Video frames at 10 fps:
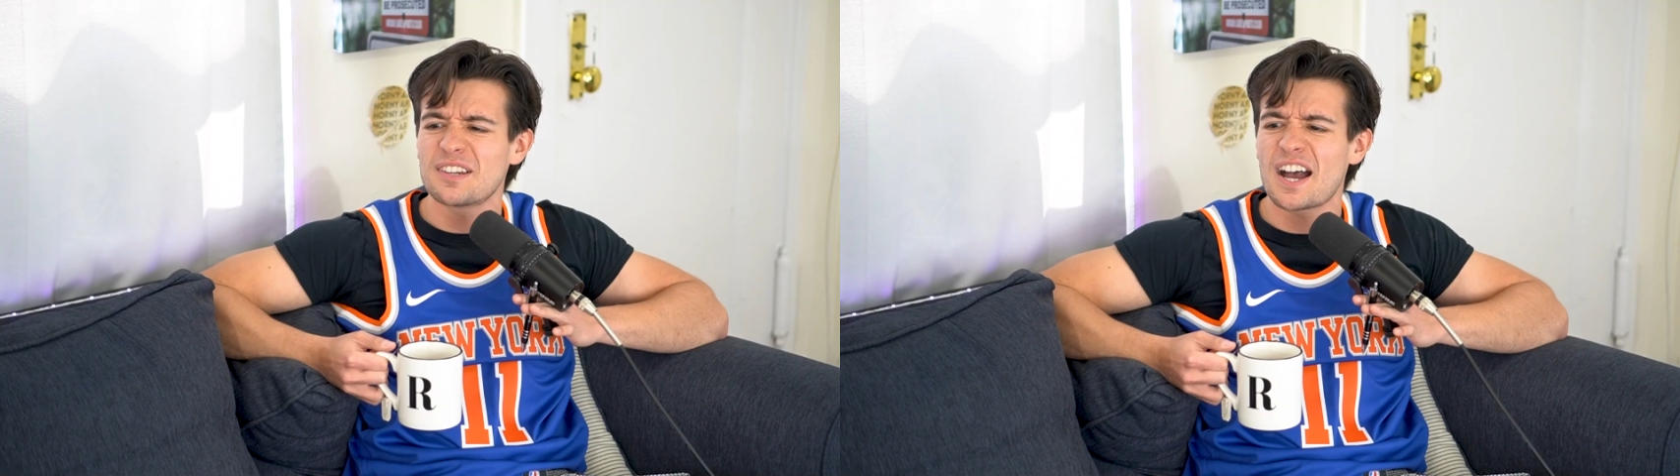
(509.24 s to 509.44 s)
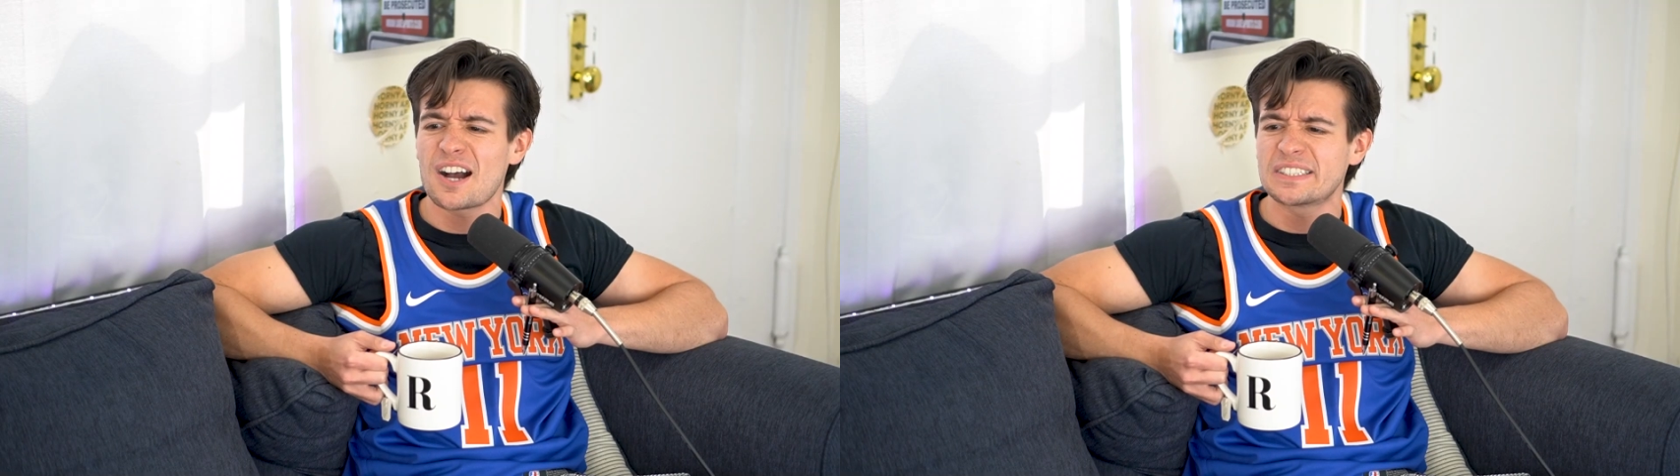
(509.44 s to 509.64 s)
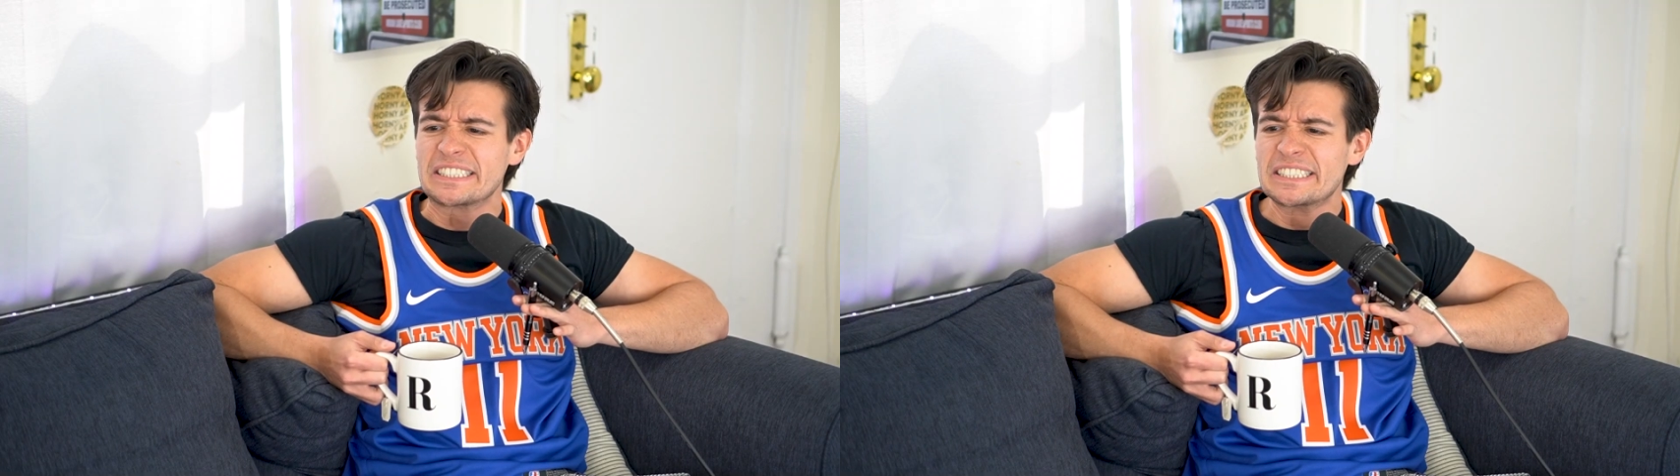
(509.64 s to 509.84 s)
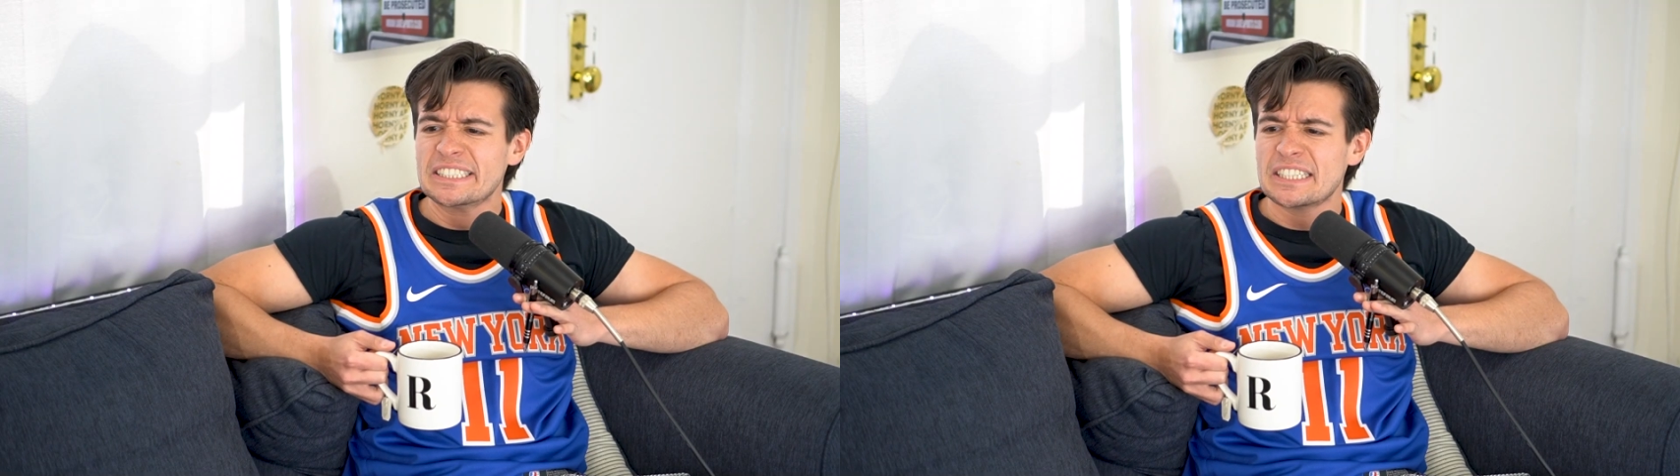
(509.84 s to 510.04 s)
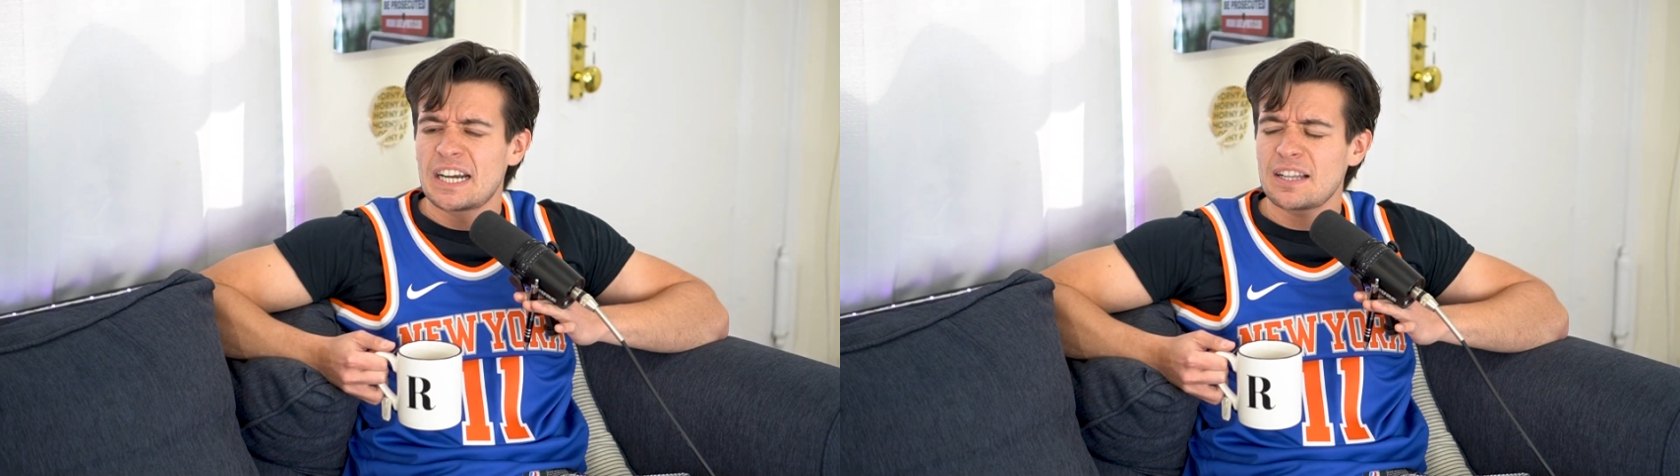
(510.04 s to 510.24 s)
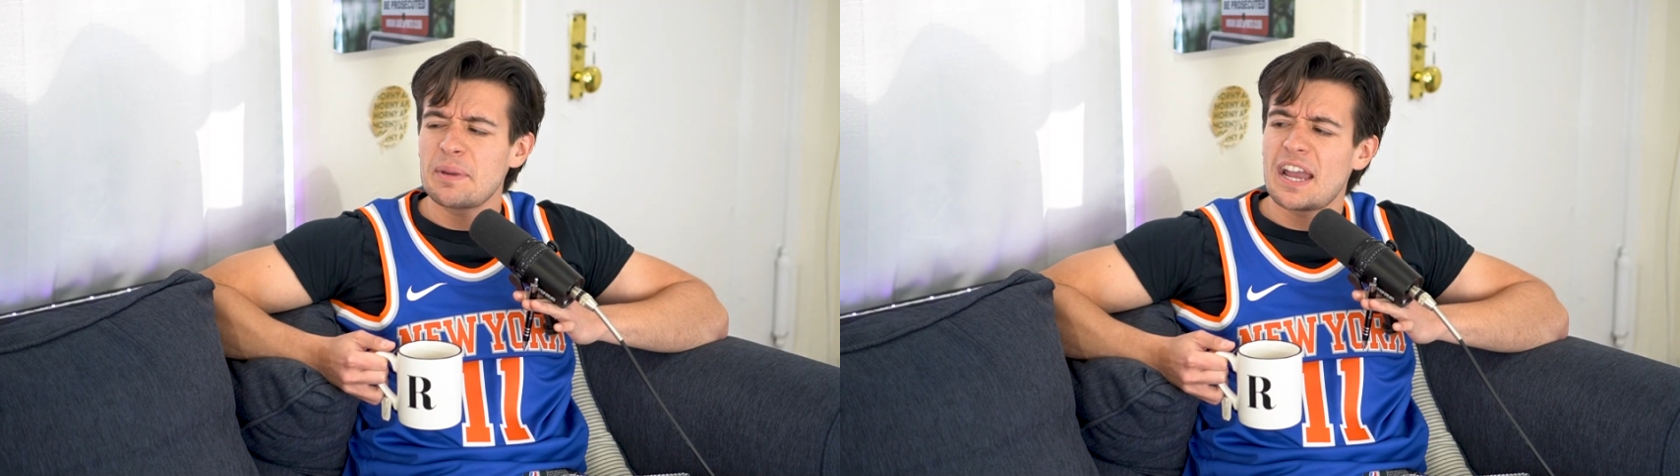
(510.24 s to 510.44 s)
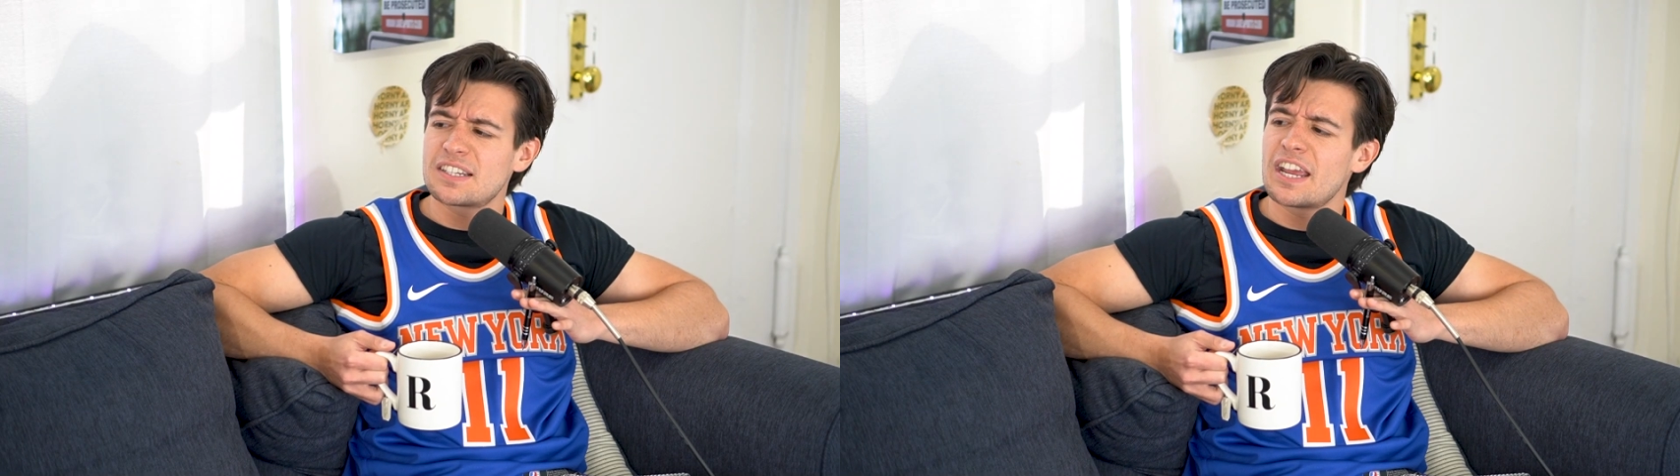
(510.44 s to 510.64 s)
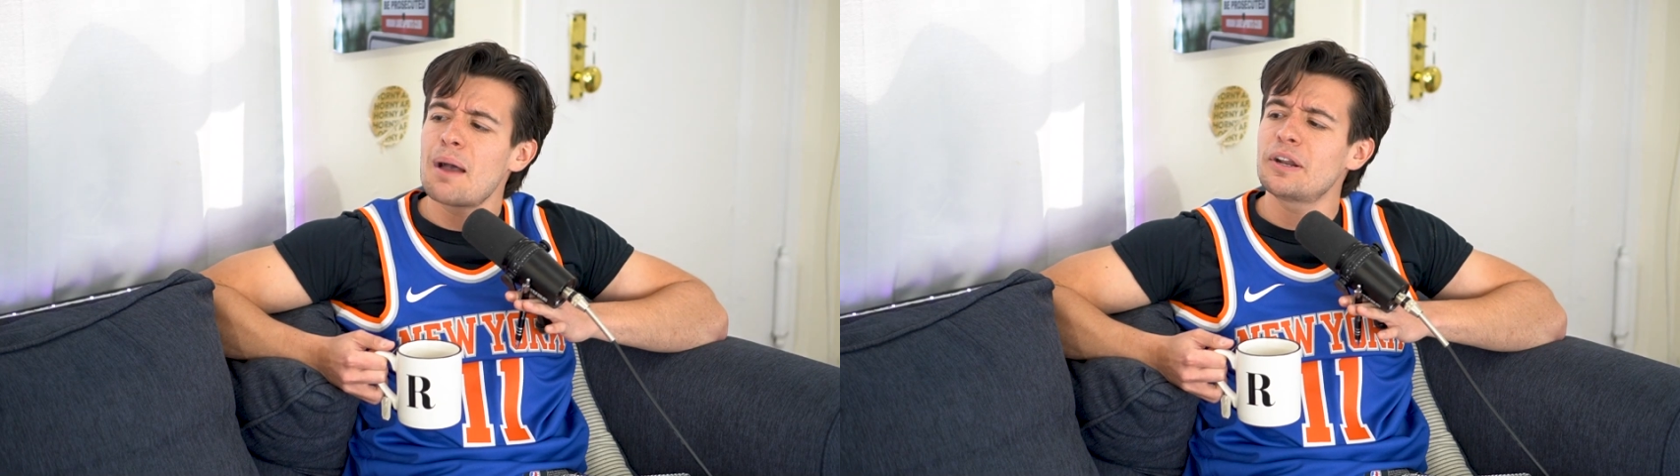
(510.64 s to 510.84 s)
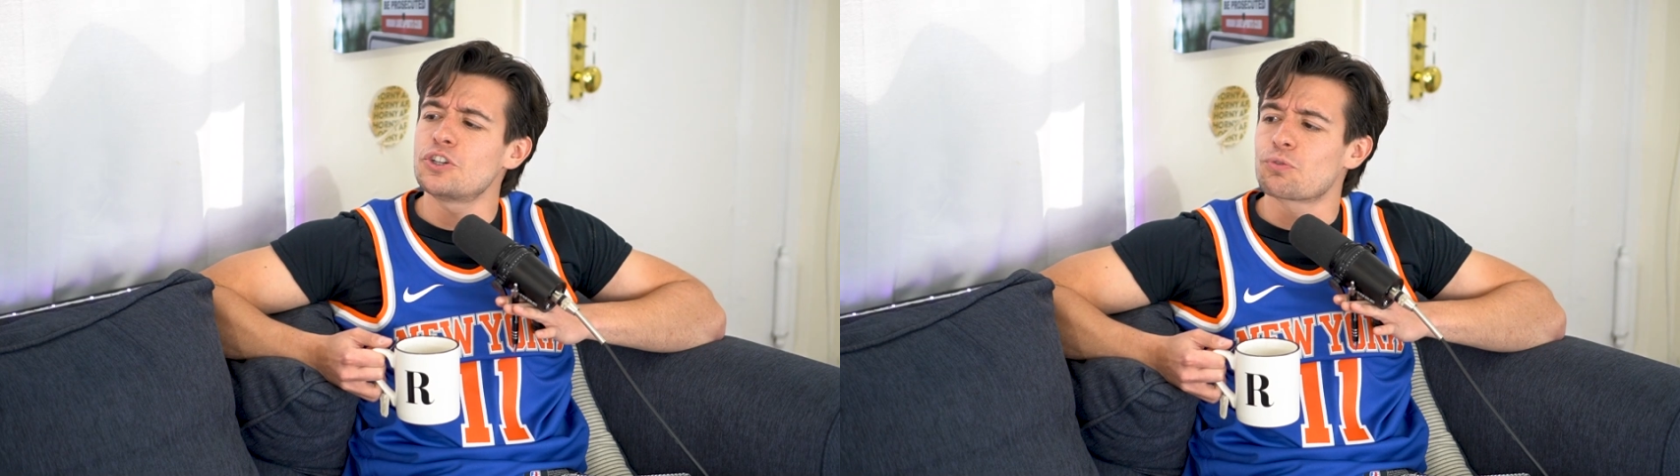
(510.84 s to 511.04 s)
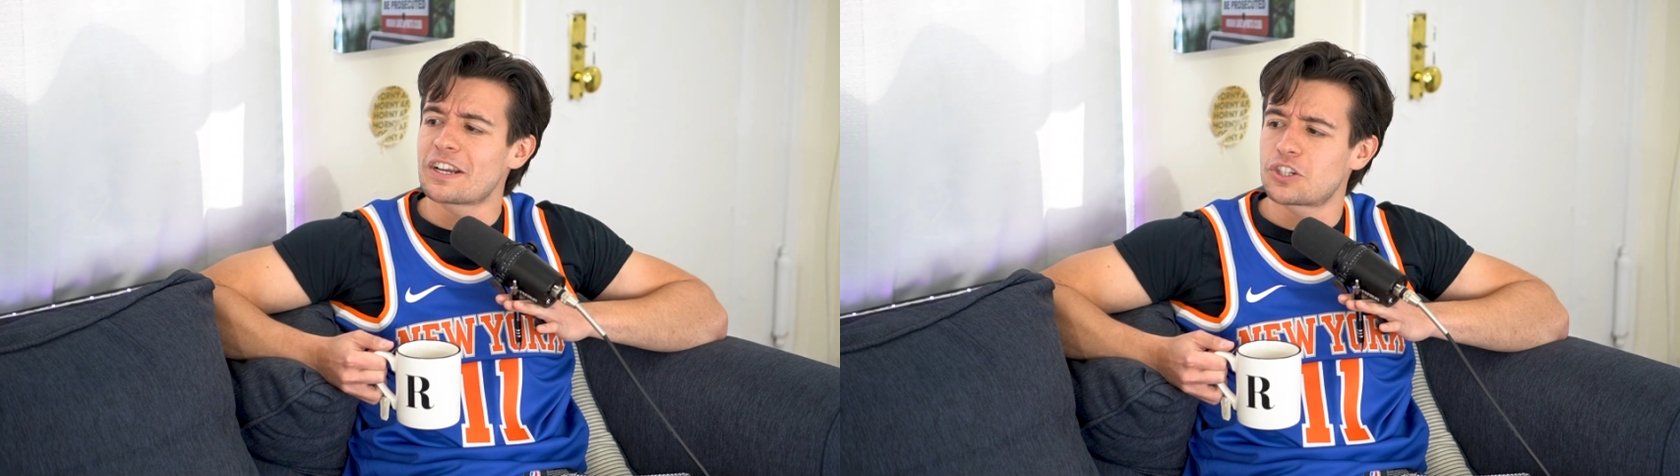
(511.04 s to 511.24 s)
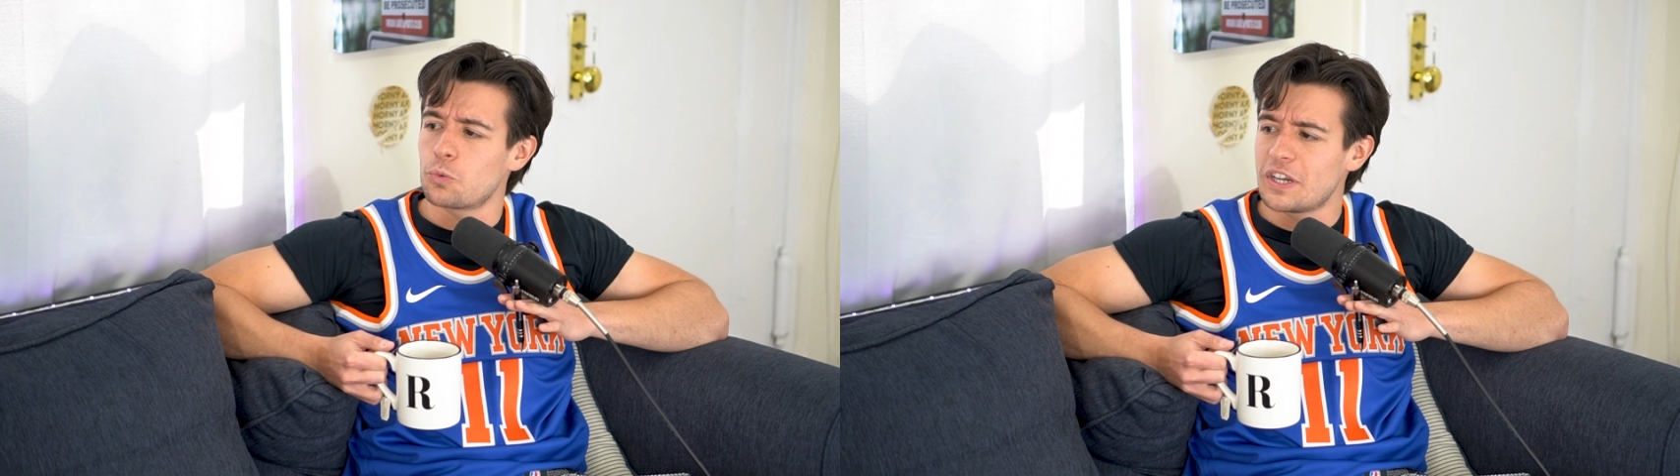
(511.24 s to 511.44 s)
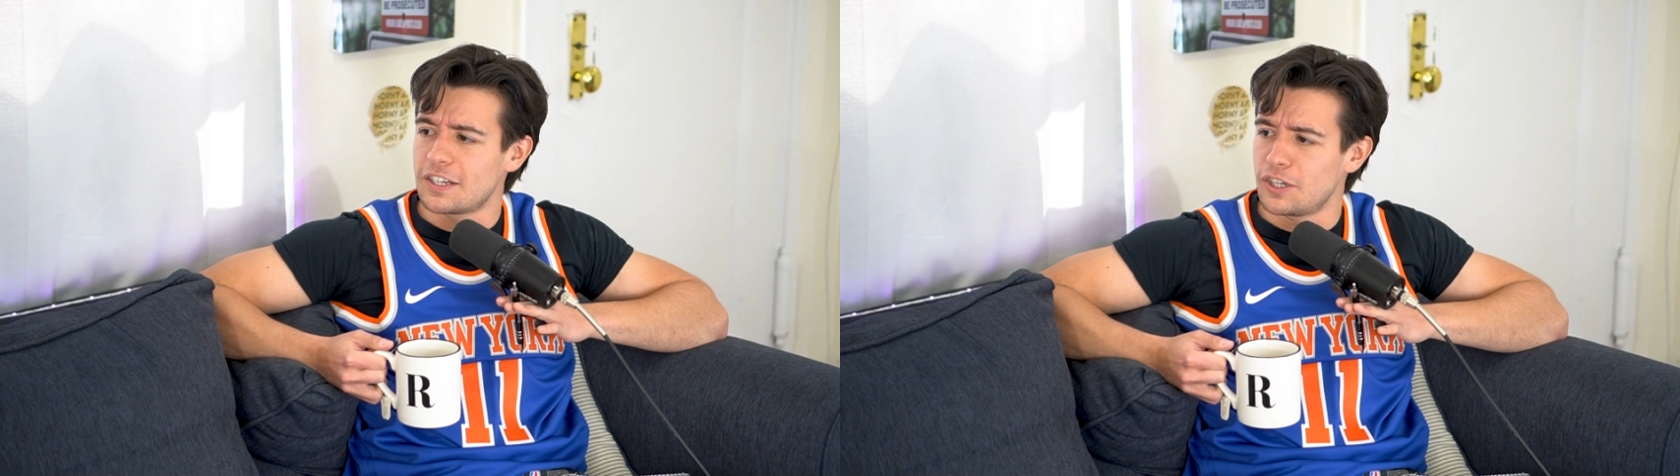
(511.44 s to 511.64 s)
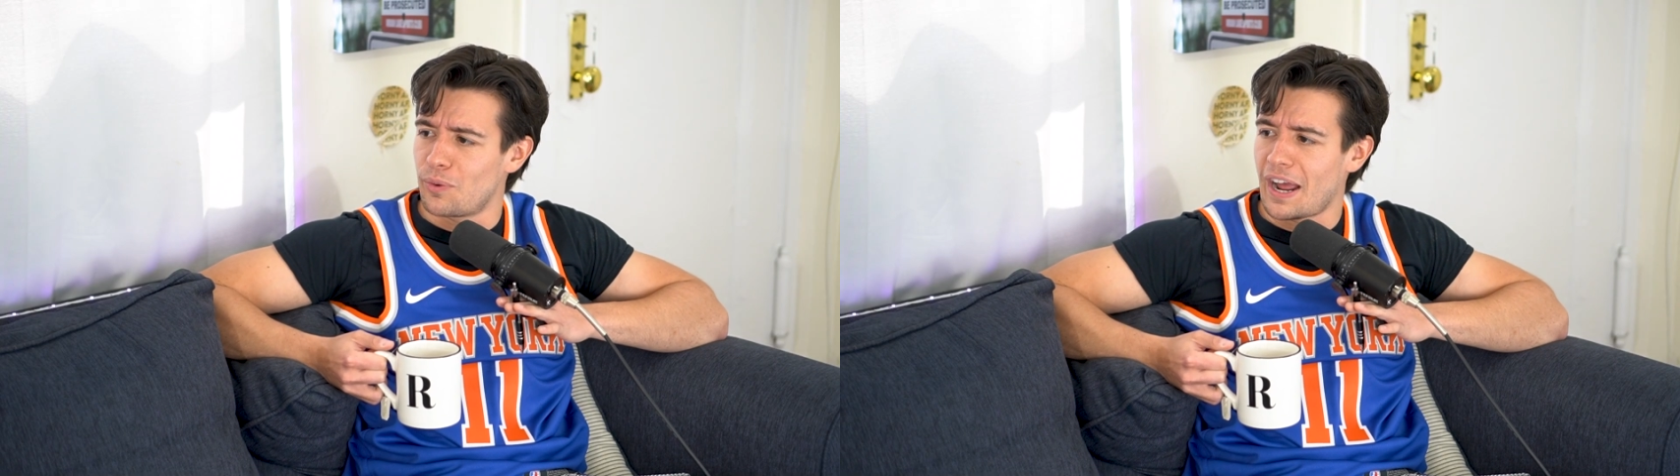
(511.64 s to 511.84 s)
"Nah. Let me ask you, how many drinks a week do you have?"